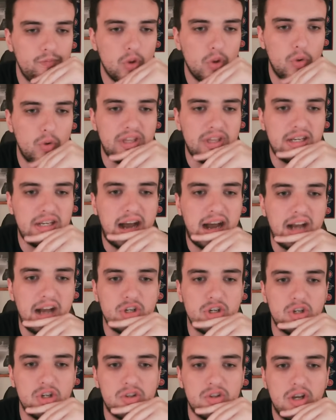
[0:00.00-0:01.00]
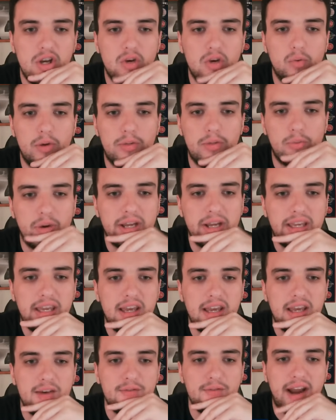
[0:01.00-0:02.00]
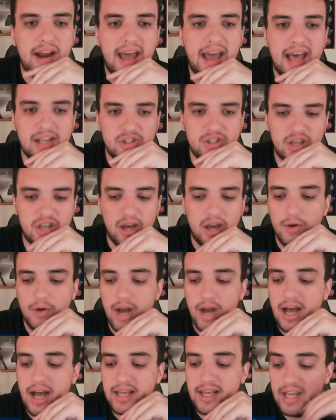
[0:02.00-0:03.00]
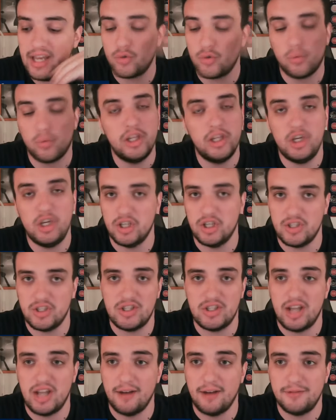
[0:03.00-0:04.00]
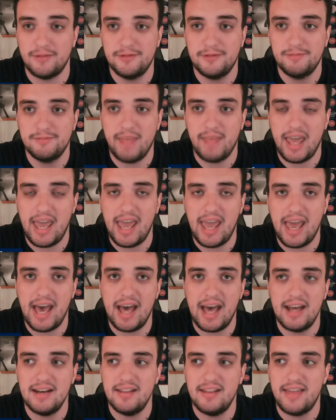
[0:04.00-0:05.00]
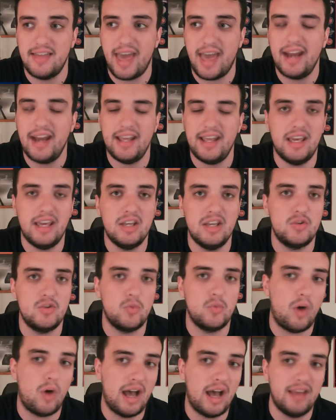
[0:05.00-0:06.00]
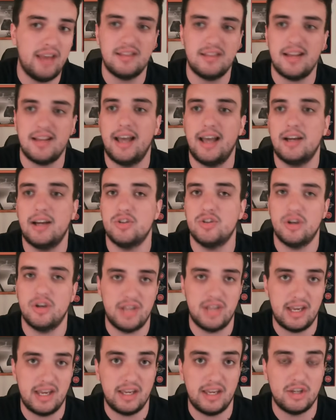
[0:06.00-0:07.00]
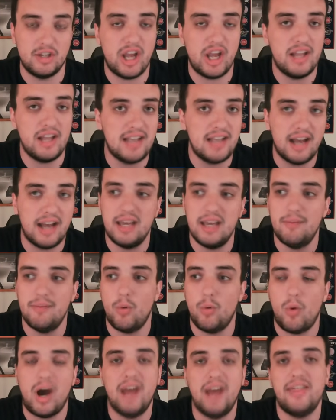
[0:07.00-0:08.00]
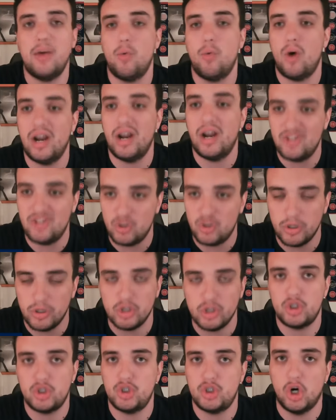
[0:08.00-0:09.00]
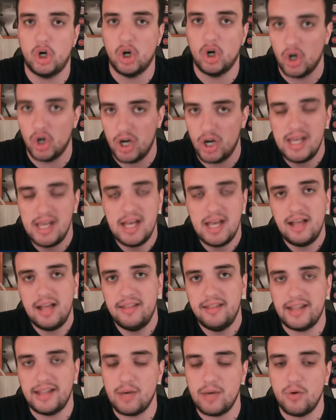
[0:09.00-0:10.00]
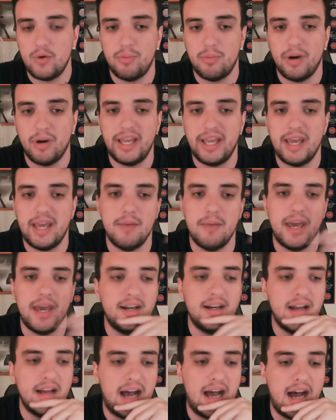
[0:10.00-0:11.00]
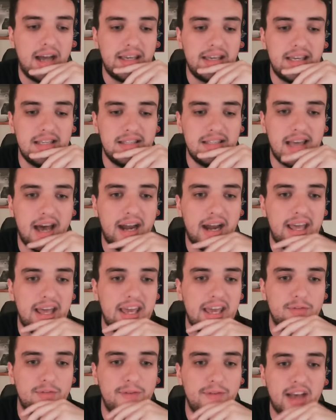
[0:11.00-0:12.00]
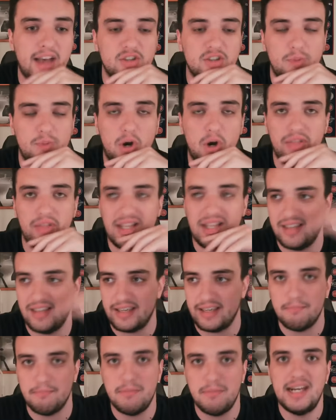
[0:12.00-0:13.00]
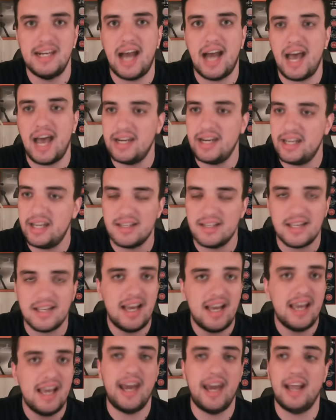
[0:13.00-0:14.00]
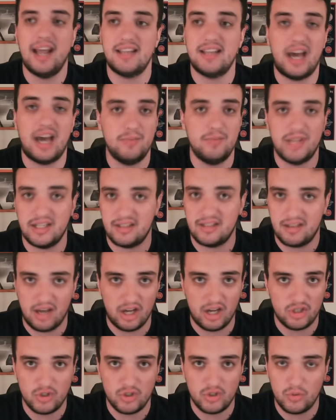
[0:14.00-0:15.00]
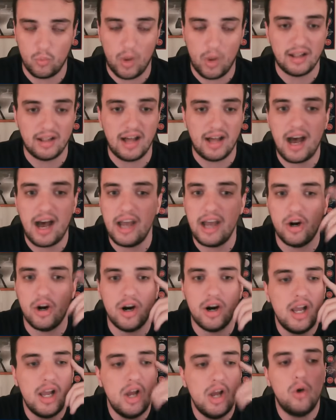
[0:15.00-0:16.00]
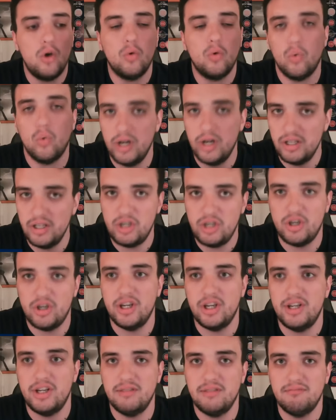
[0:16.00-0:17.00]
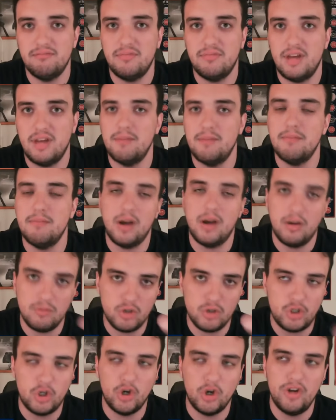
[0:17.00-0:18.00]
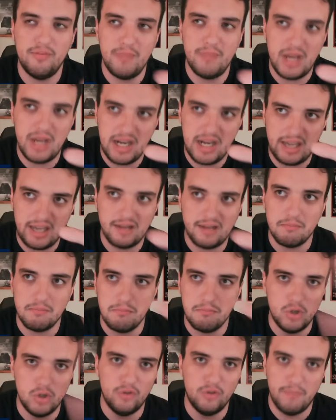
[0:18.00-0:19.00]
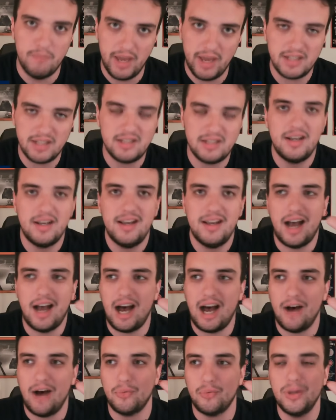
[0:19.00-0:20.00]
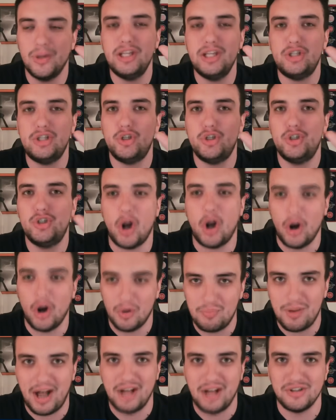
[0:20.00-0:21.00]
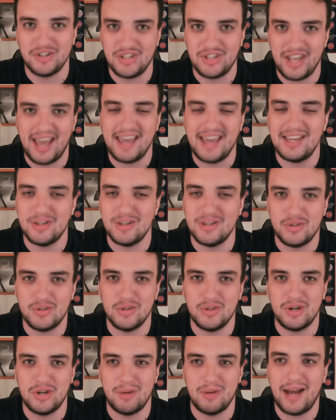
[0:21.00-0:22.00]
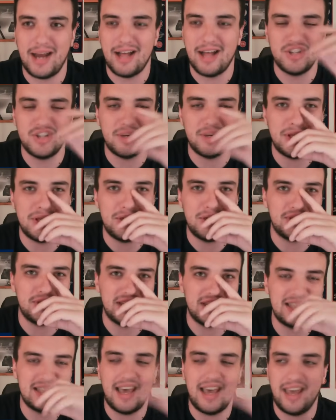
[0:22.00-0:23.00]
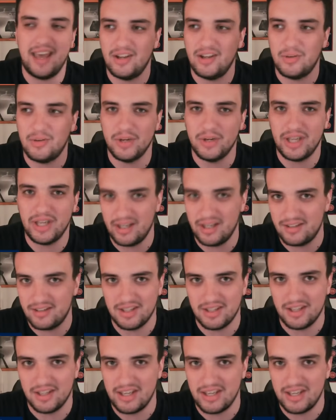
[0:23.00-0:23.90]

with the Dodgers, with Ricky Venasco. He has really good stuff, and that is why the Tigers are taking a chance on him and why they wanted to ensure that they would bring him in. He's got a fastball that's like mid-90s and at times has touched well higher. Really good, good meaning movement. Really sharp, I'll say, is the terminology I'm going to use instead. We'll get to